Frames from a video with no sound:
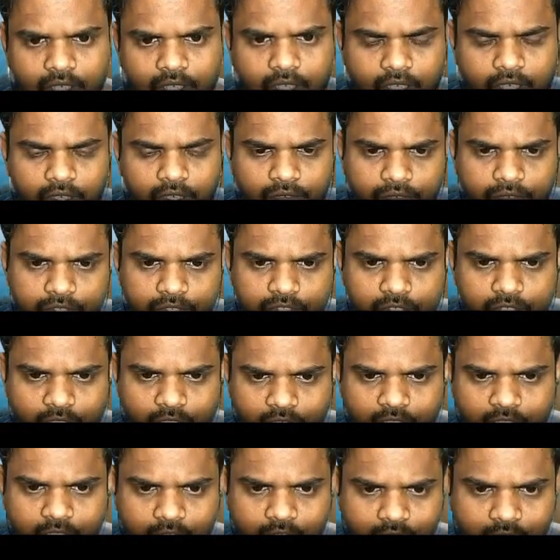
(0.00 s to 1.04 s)
and if we
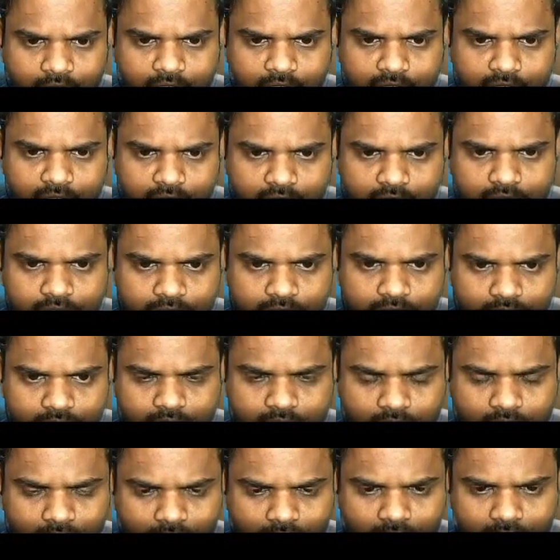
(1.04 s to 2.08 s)
start heating this
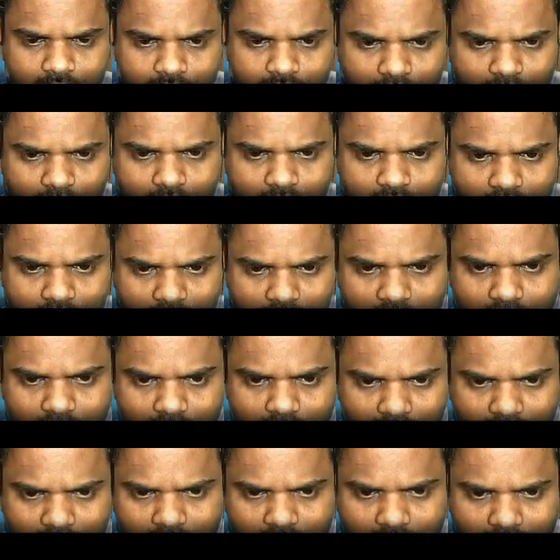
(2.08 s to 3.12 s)
solution
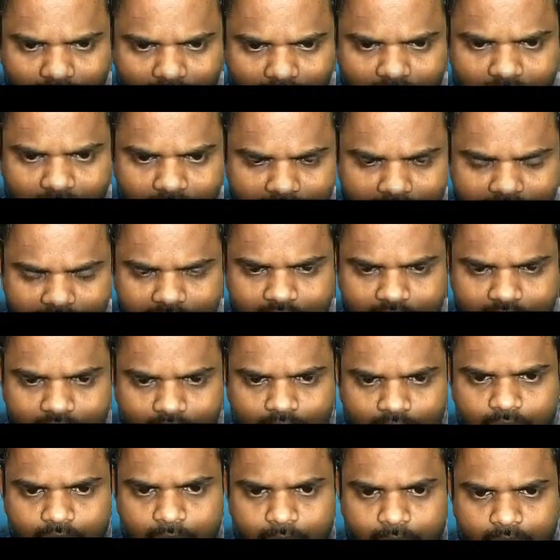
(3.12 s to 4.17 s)
of having XA
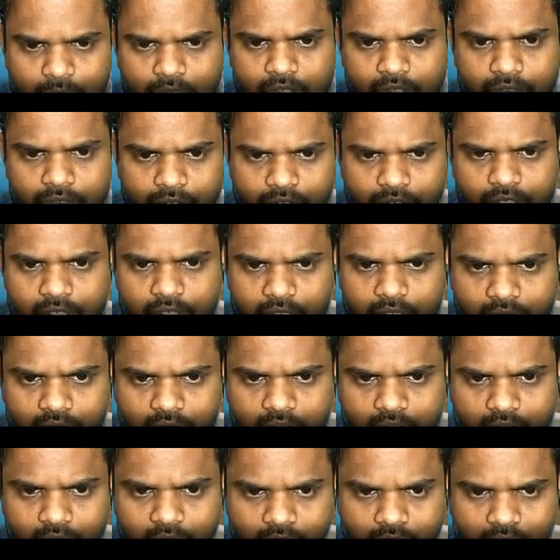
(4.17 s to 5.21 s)
equal to 0.5,
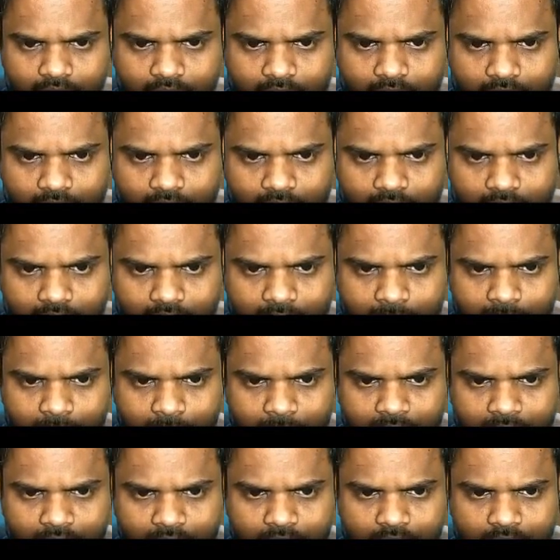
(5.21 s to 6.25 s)
at a
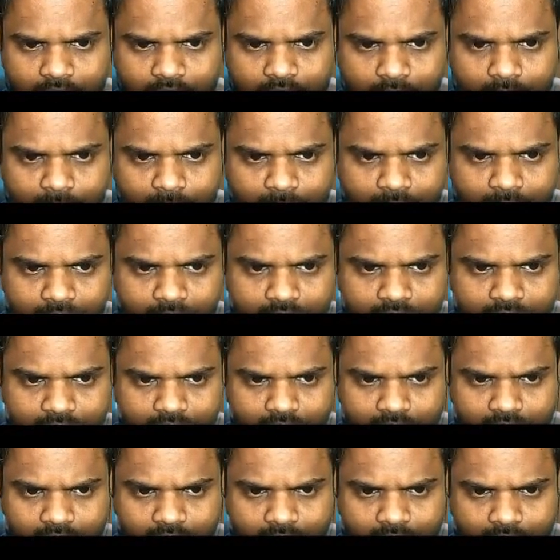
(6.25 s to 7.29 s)
particular
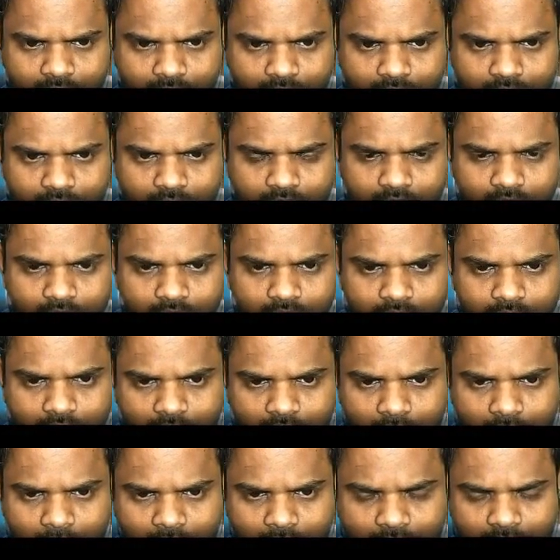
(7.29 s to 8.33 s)
temperature there
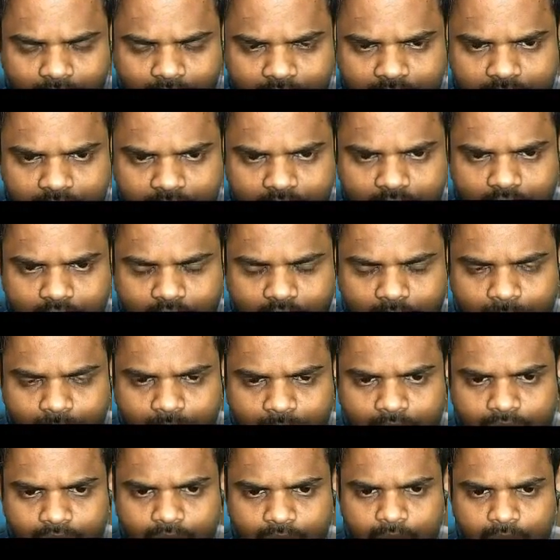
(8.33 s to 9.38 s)
will be first drop
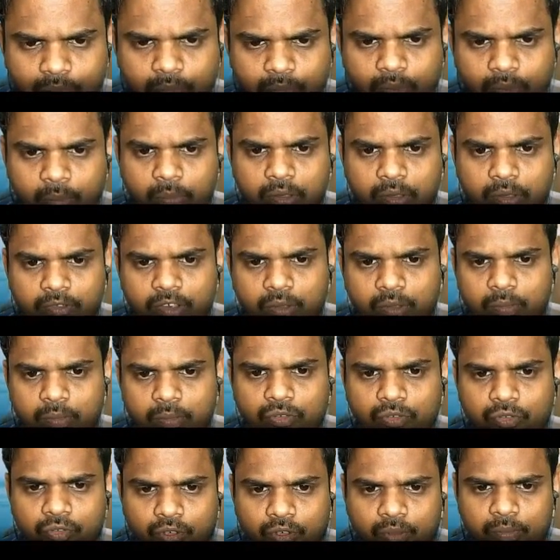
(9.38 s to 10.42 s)
of bubble will be
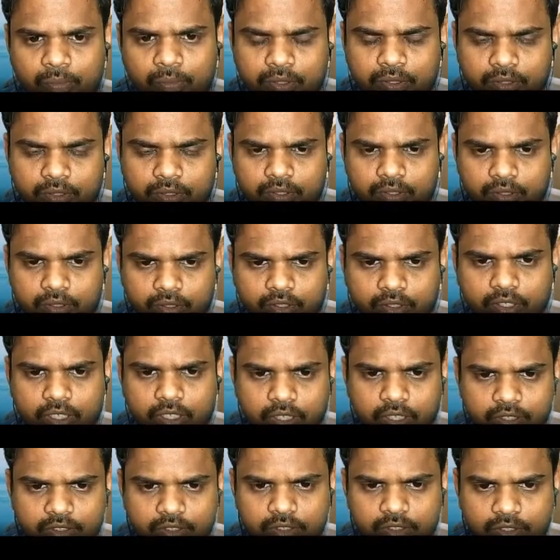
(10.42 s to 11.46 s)
formed.
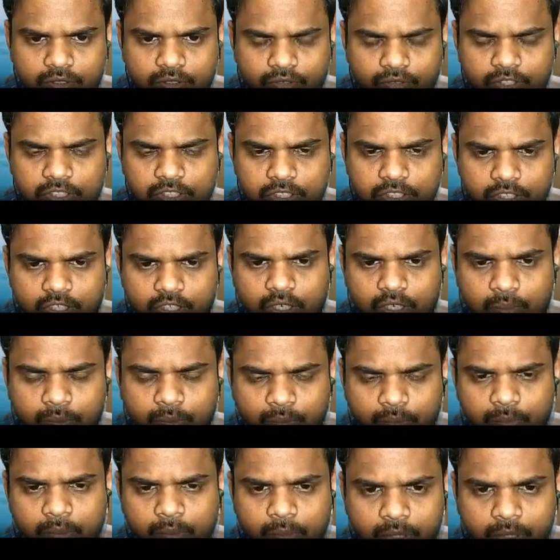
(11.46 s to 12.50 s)
Okay, so the first drop
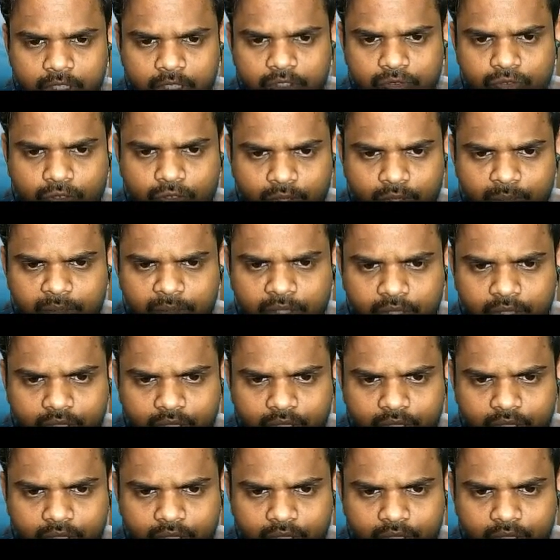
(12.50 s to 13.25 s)
of bubble is formed,